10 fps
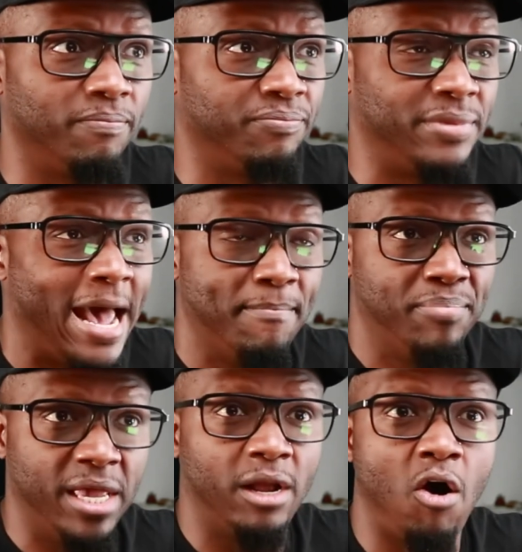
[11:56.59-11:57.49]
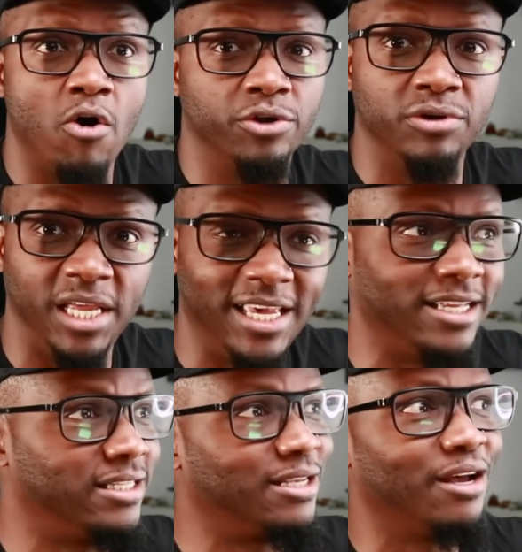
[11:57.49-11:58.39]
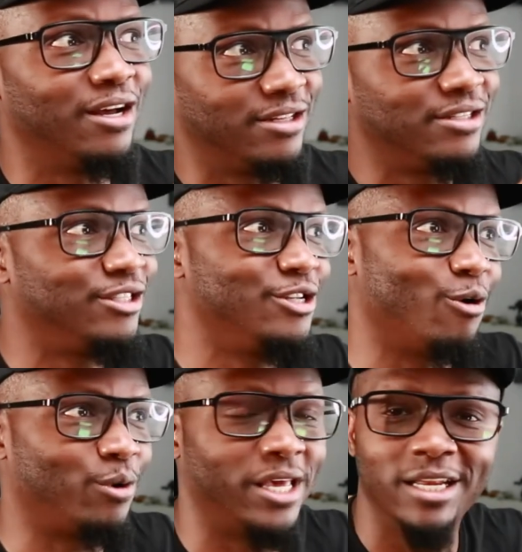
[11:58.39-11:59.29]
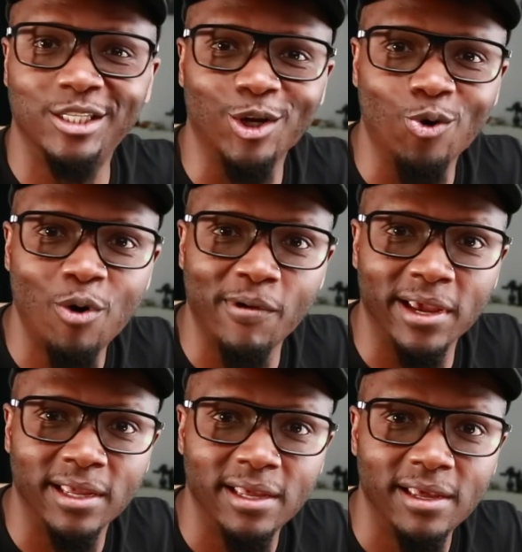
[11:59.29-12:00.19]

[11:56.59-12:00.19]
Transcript: that being all you need to, get into Norway.